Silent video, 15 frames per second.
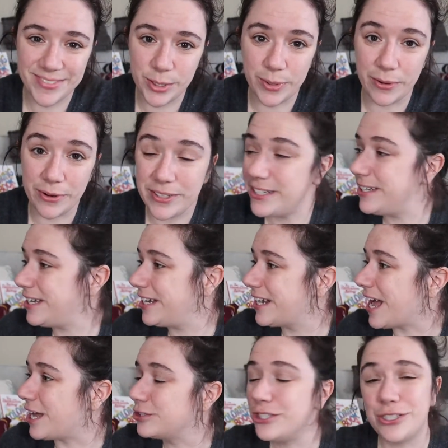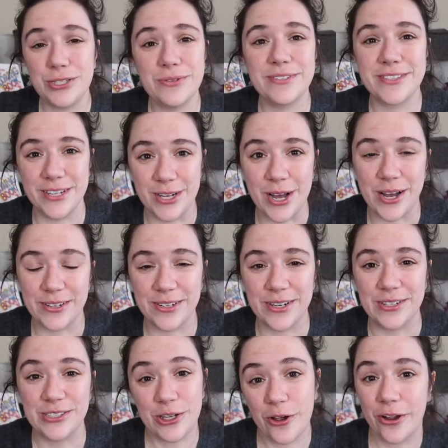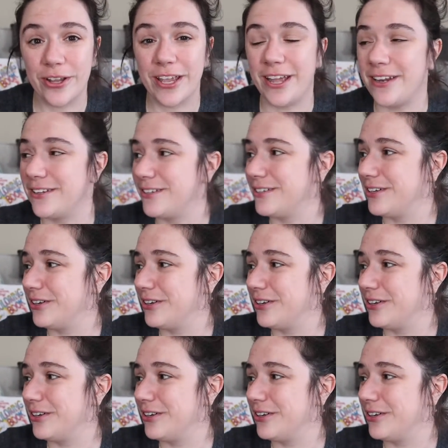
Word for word: do I really need it? I'll just use the dollar Target